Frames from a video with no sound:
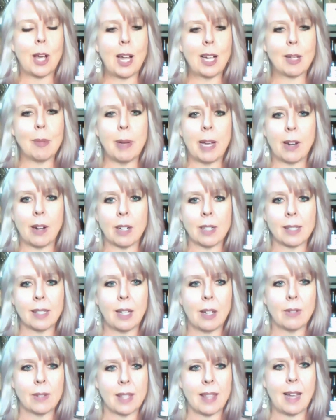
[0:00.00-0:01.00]
we talk about
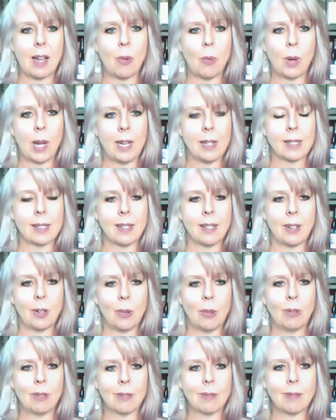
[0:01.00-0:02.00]
ourselves that way.
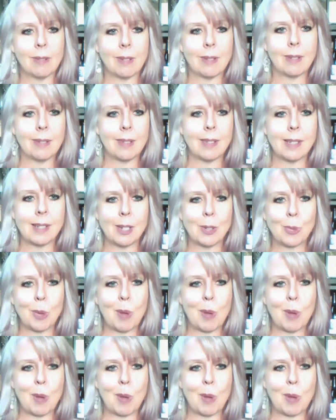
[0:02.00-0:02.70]
So I